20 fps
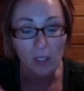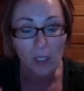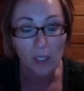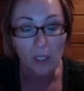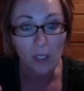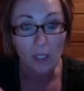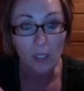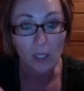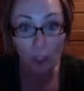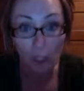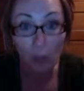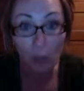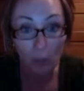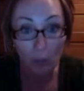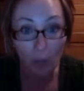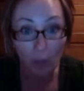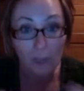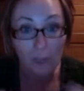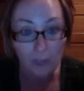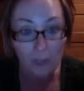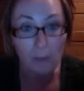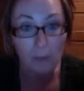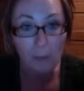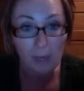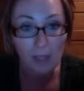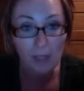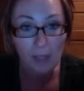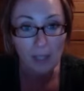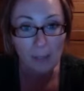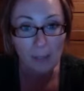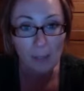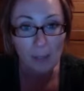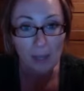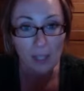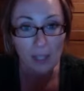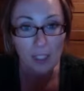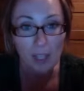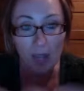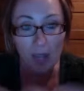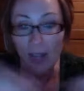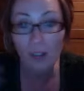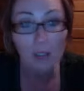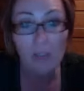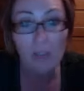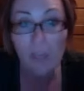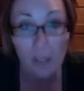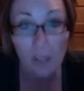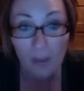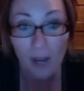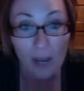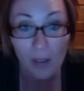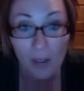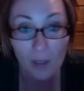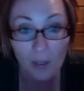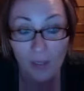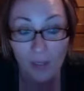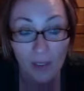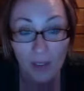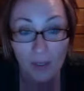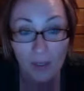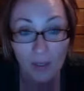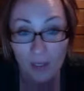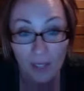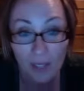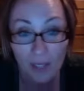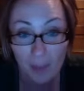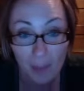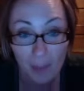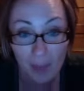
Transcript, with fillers: you are from my like page i don't even know how you found the like